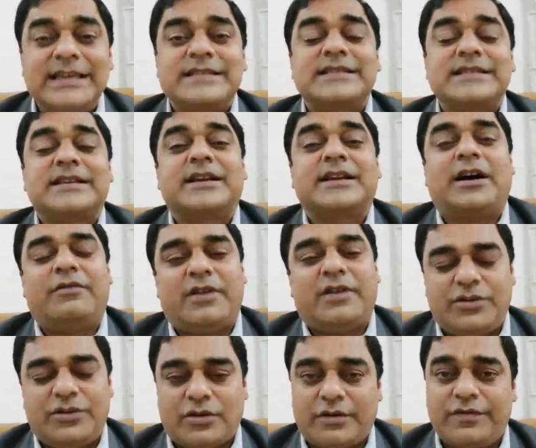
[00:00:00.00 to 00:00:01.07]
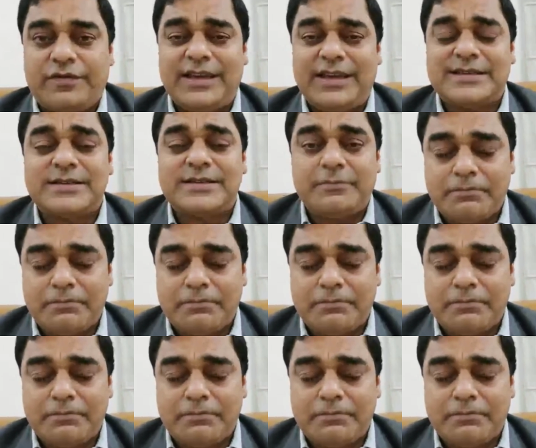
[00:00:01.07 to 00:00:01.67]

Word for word: is cover your face.